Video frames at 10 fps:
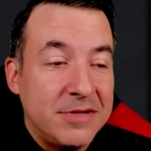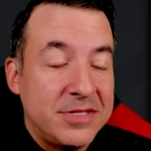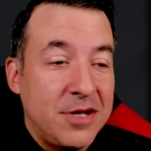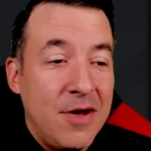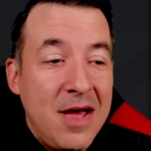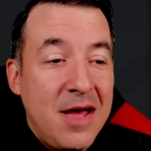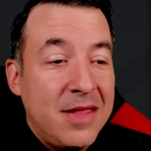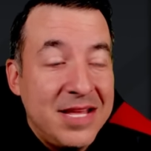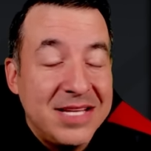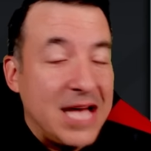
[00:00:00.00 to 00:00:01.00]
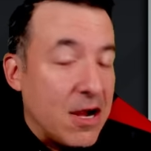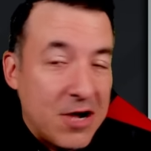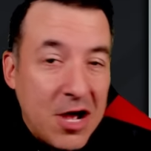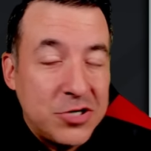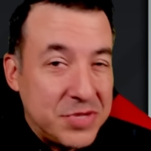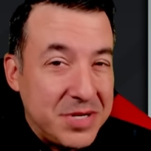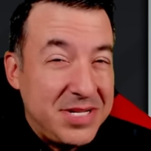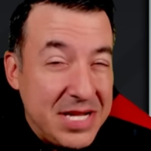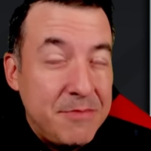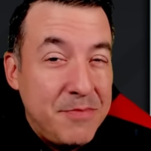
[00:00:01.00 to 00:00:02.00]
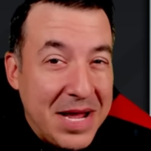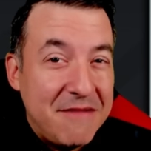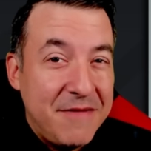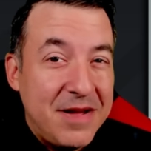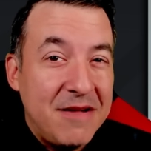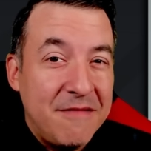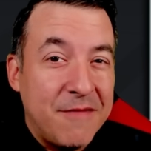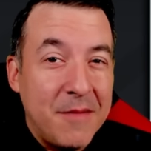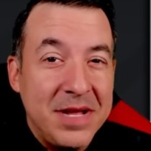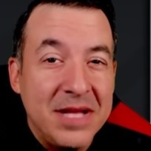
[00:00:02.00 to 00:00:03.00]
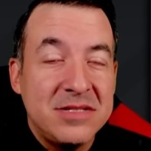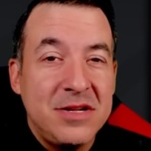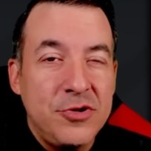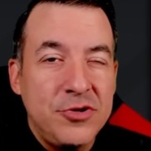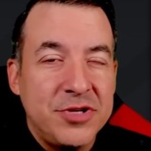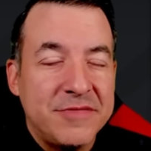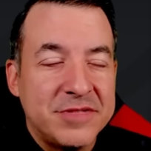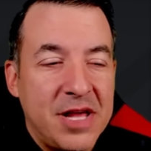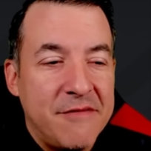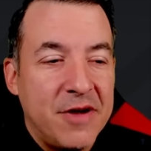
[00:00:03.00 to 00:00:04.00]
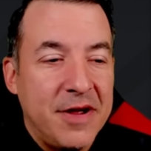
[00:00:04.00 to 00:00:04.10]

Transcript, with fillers: So the entire country did benefit from the institution of slavery.